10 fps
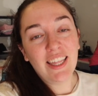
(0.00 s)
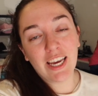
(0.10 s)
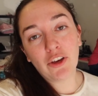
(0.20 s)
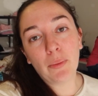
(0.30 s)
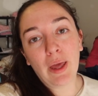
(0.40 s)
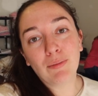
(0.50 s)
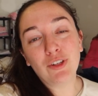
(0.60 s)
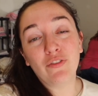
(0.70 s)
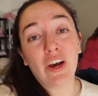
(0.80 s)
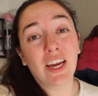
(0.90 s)
There you'll be able
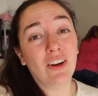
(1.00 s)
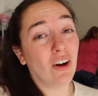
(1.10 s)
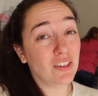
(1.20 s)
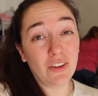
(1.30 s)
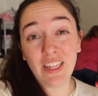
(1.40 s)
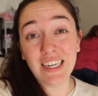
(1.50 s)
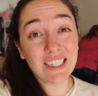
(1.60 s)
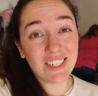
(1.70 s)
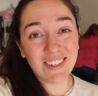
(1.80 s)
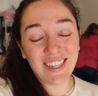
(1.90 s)
to find also the
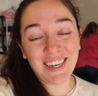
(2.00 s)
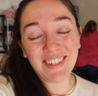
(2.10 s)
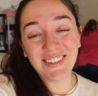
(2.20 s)
additional link